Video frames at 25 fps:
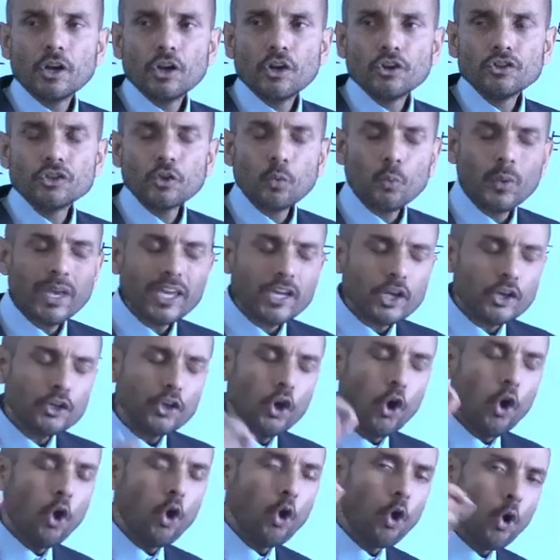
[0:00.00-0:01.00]
so we
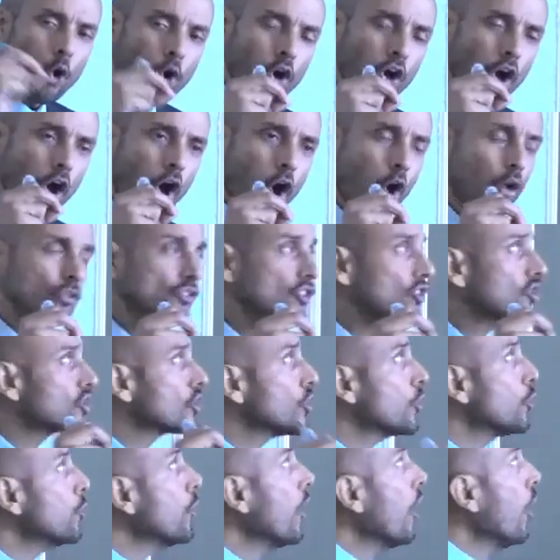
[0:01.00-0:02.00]
can hook
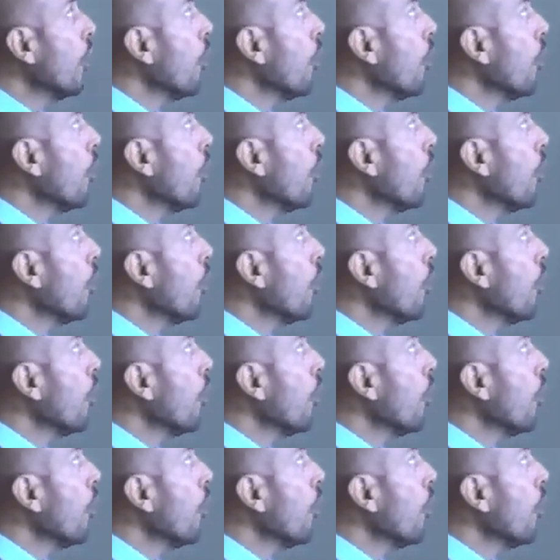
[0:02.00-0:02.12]
onto